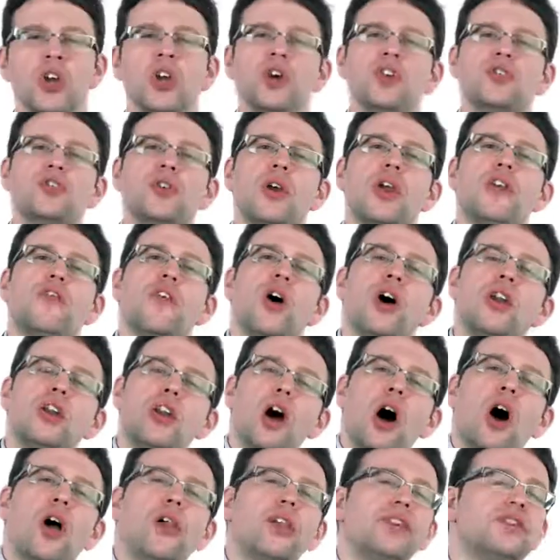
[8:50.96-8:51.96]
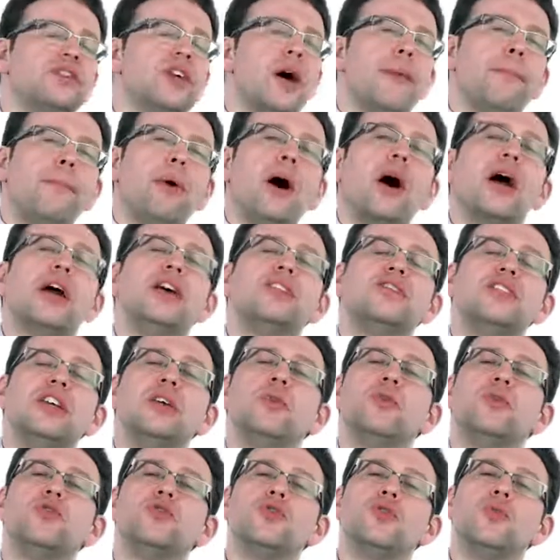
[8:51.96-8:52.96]
So if our null is that pi is
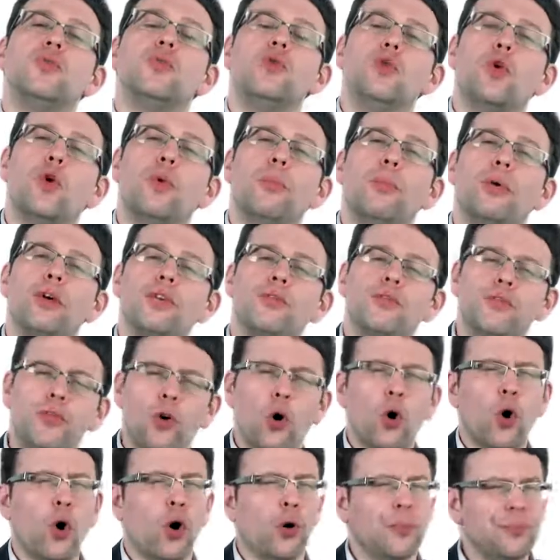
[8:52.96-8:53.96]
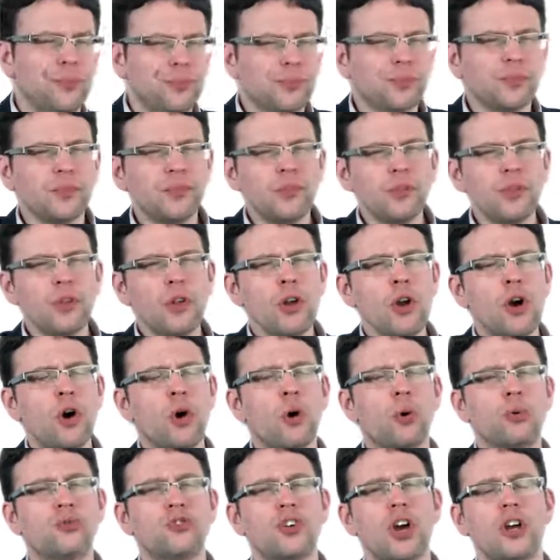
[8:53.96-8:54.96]
equal to 0.4, our
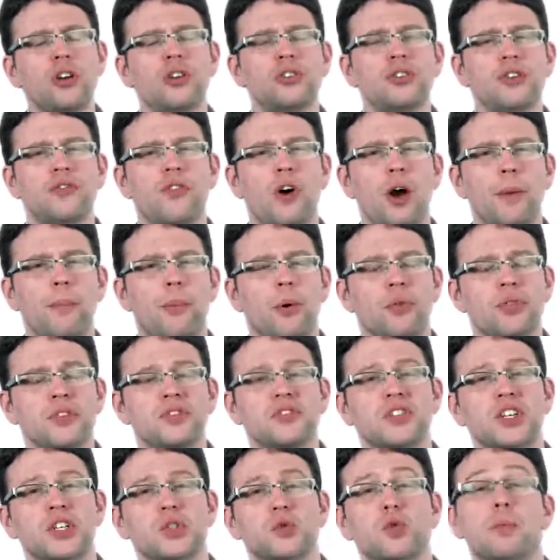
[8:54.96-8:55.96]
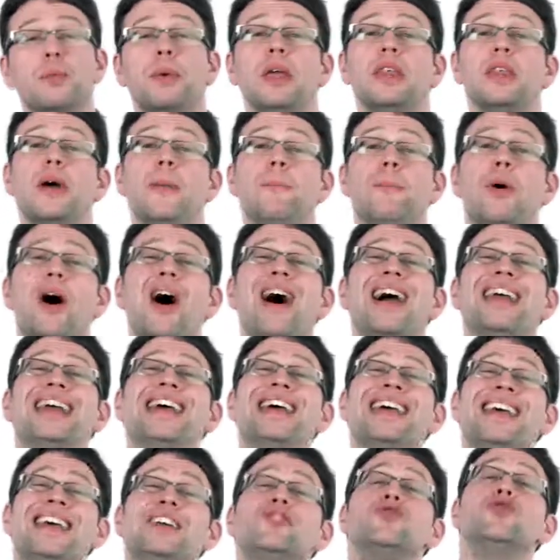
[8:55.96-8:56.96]
alternative hypothesis would be that pi
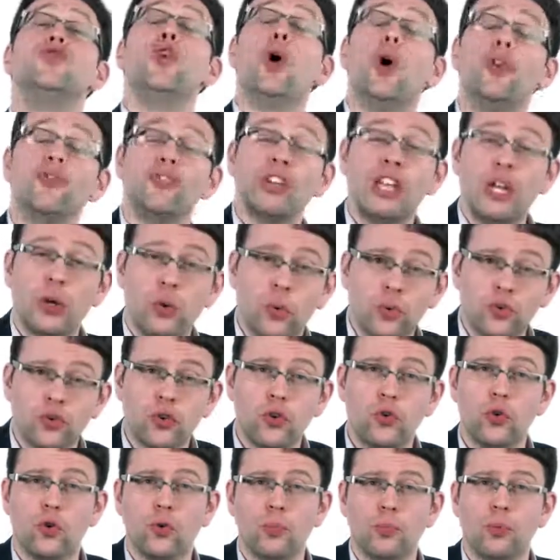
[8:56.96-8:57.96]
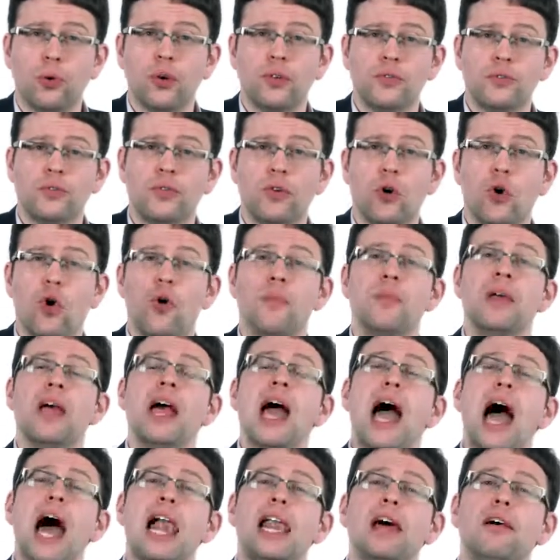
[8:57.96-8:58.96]
is not equal to 0.4,
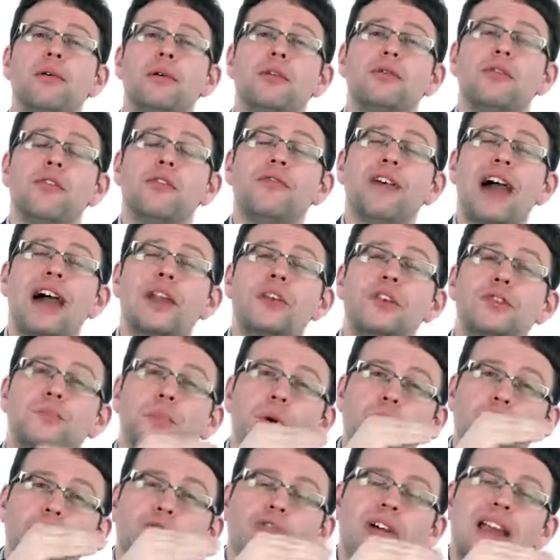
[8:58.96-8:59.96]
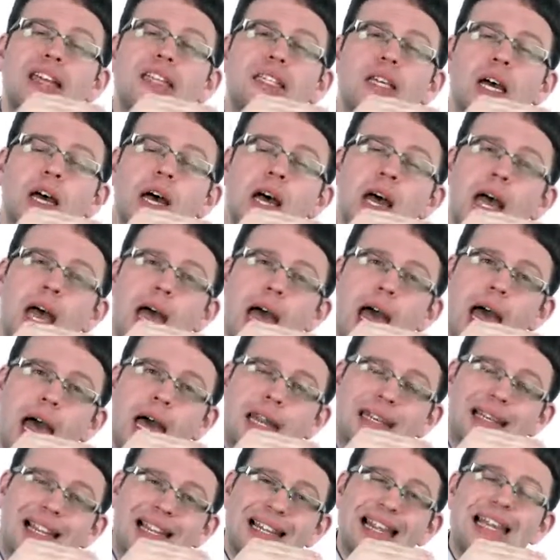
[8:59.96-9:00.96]
allowing for values both greater
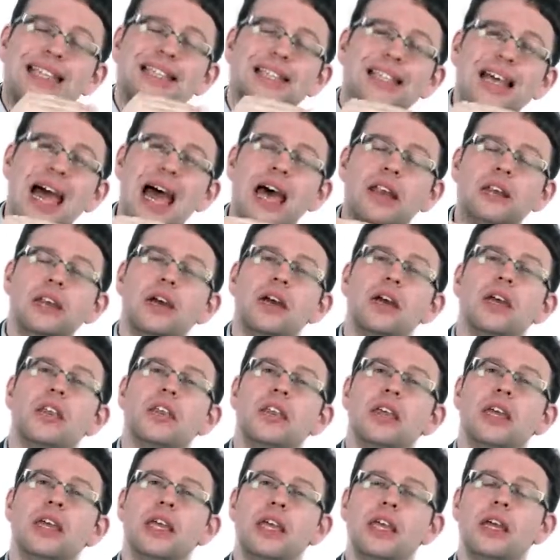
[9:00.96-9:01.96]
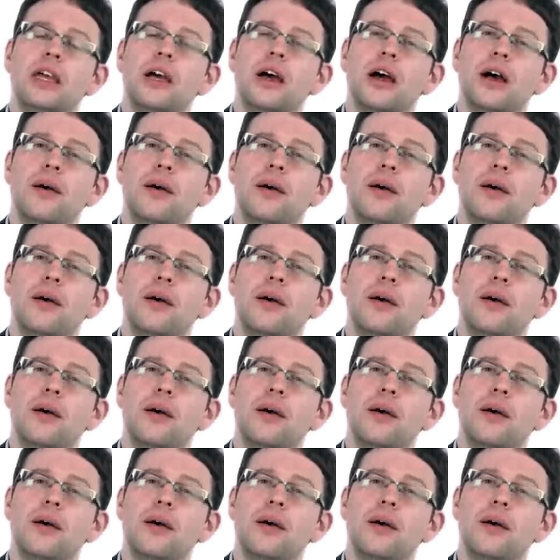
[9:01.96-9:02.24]
and less than the